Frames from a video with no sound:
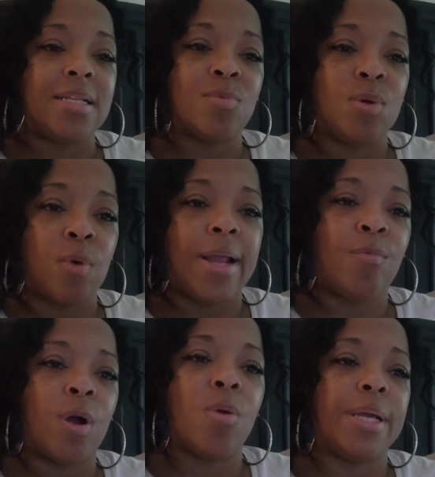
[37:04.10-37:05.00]
is, what right
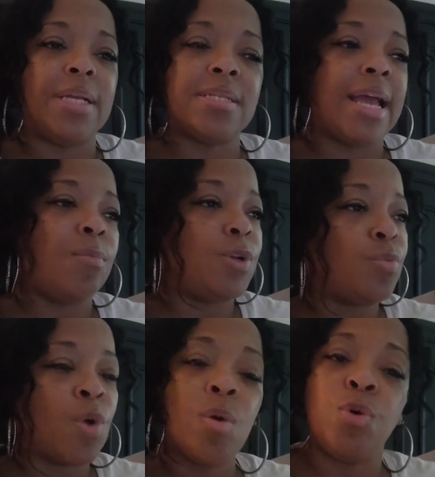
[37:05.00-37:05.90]
and wrong is. Now,
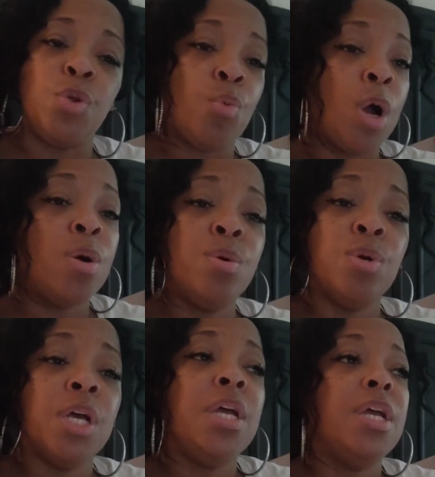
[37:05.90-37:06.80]
when you're
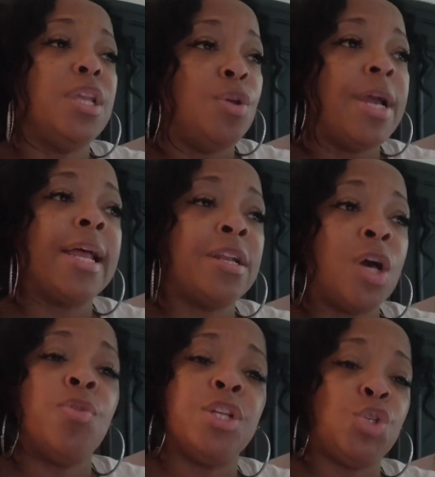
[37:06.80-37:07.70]
wrong, you got to
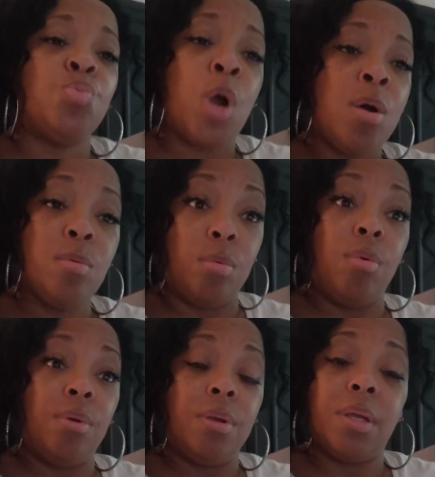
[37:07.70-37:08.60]
know that you're
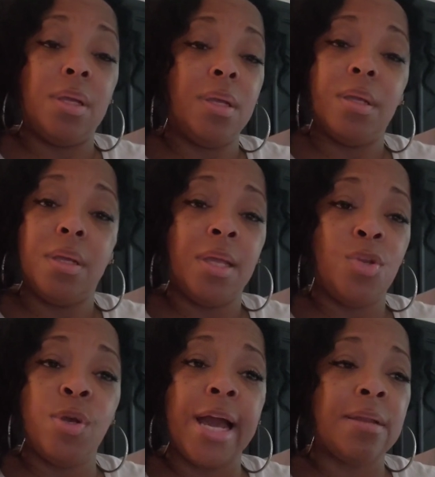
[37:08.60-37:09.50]
wrong.
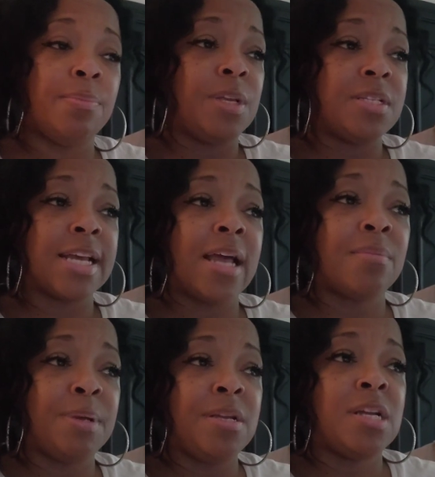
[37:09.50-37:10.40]
And it's got
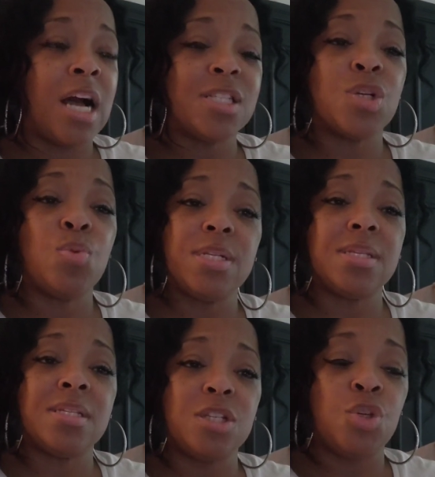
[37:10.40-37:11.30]
to be
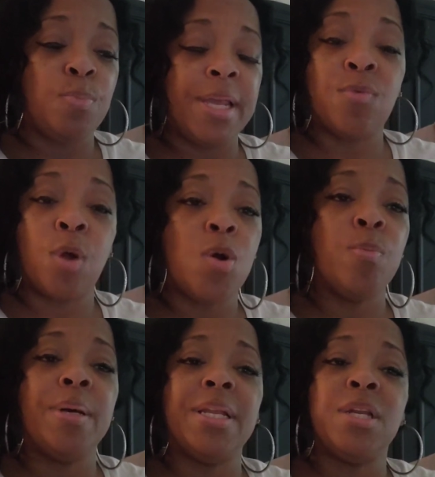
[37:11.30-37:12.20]
consequences to you being
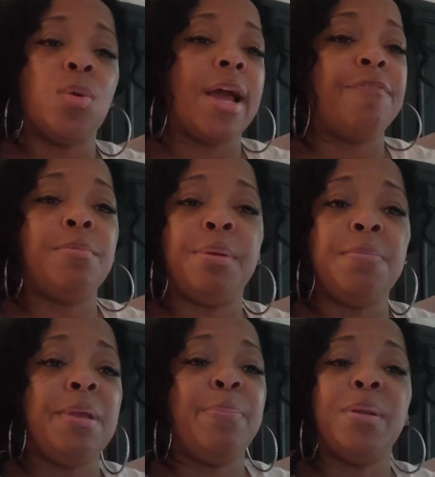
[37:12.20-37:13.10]
wrong, but it don't have to
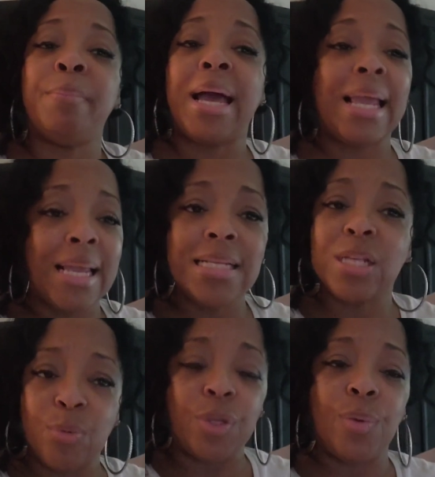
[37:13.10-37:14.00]
be me putting my
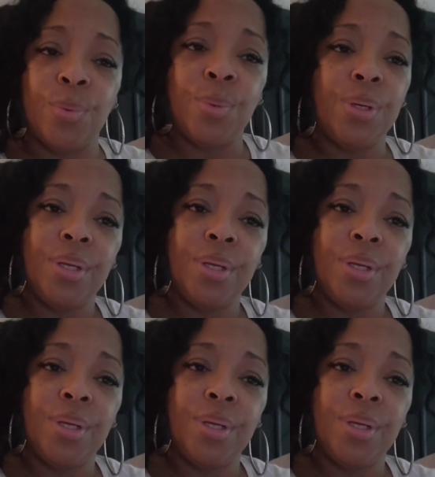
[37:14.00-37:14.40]
hands on you.